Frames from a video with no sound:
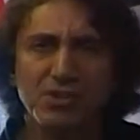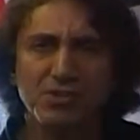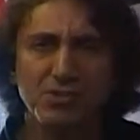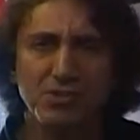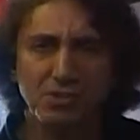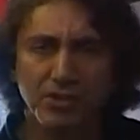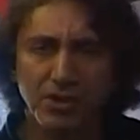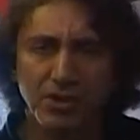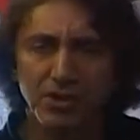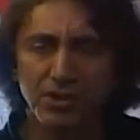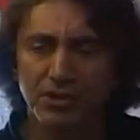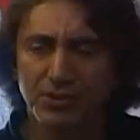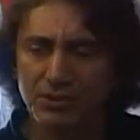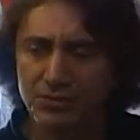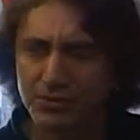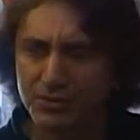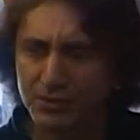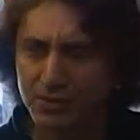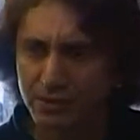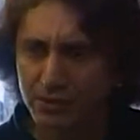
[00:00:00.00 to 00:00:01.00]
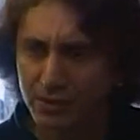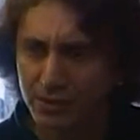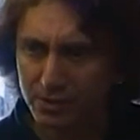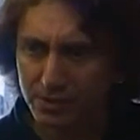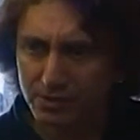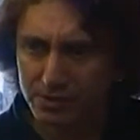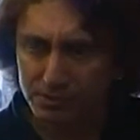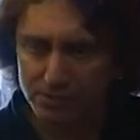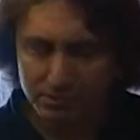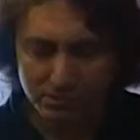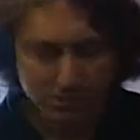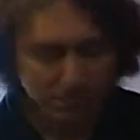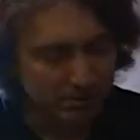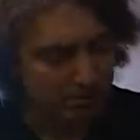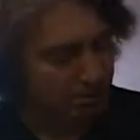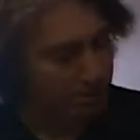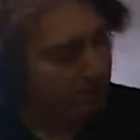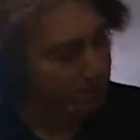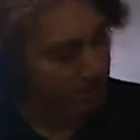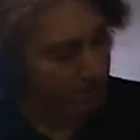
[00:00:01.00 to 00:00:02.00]
these readings.
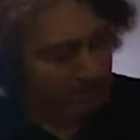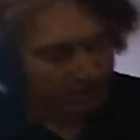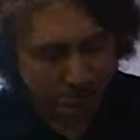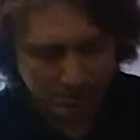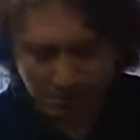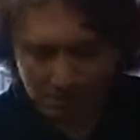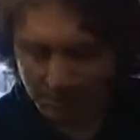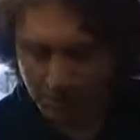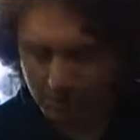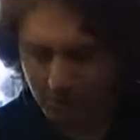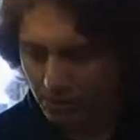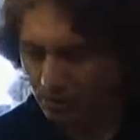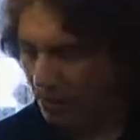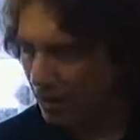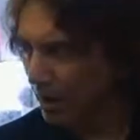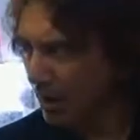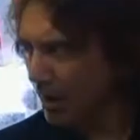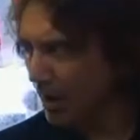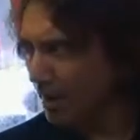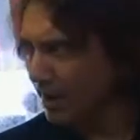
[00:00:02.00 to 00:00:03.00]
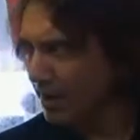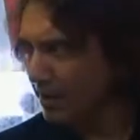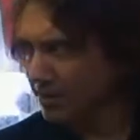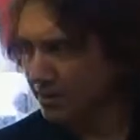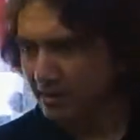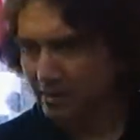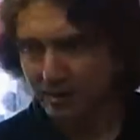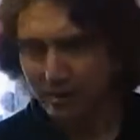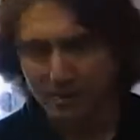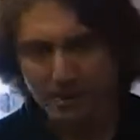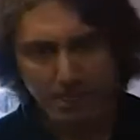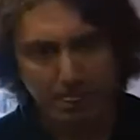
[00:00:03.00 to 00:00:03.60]
Quiet.